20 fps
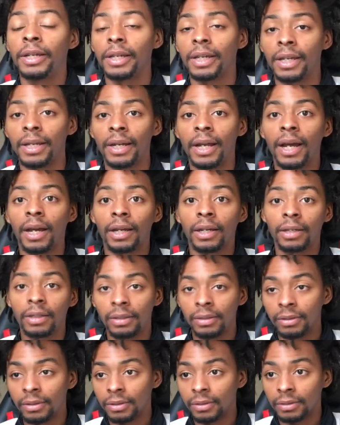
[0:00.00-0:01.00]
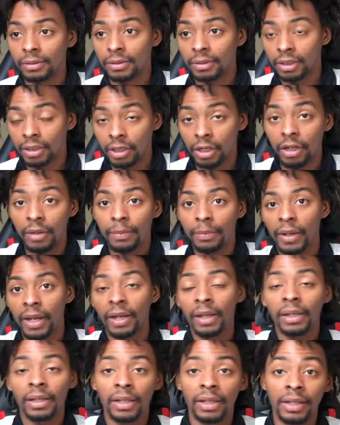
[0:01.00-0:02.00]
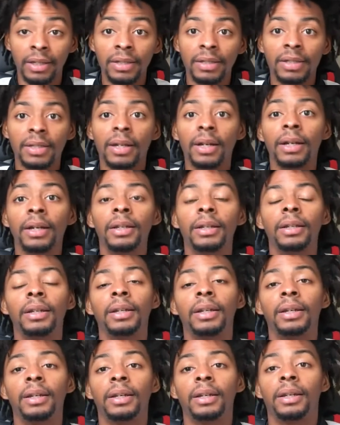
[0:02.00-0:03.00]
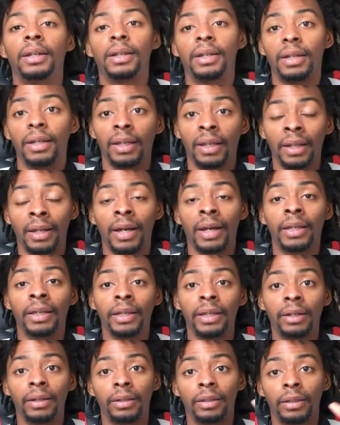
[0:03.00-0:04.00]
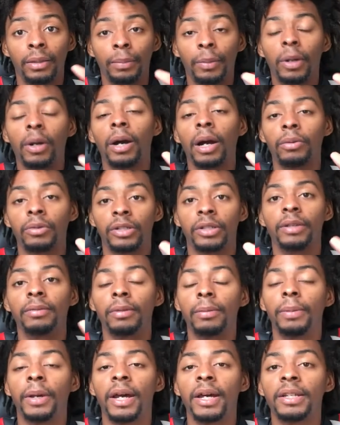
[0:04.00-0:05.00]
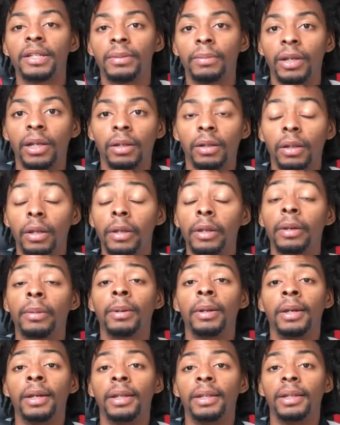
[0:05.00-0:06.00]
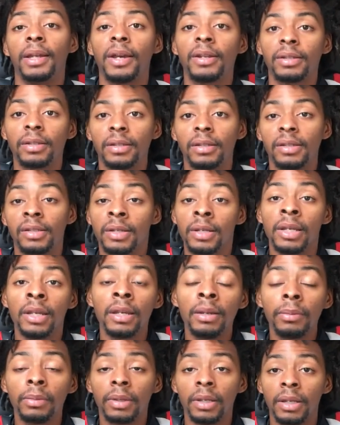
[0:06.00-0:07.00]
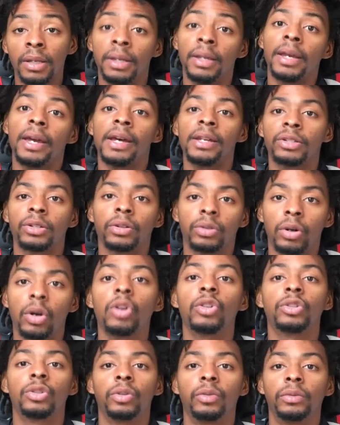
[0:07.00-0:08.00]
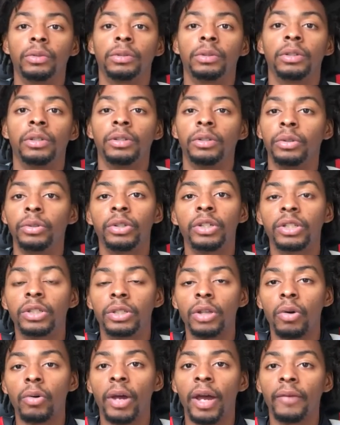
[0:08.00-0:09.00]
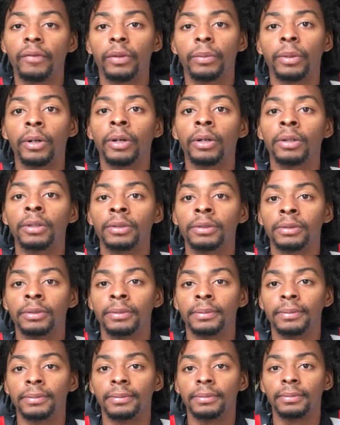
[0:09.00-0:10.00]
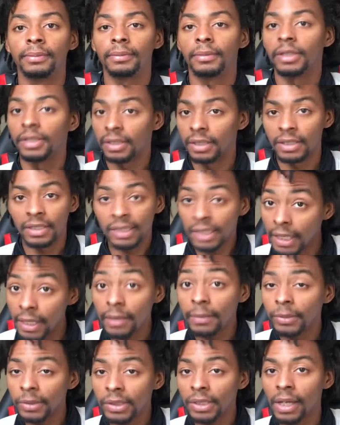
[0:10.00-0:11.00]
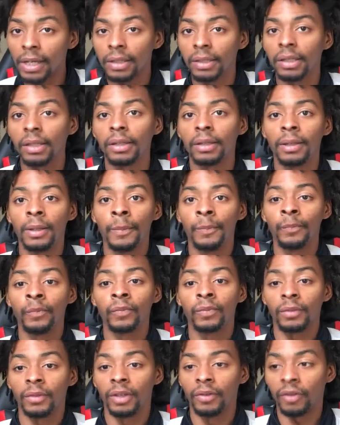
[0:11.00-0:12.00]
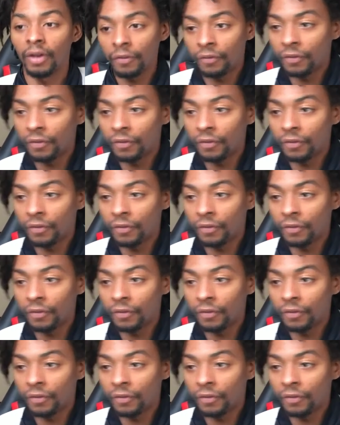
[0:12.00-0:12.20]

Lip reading: and I cut back inside, and I get the ball, I receive the pass and make a layup, that's the same thing as a crossover. You just don't have the ball. The same exact thing. If I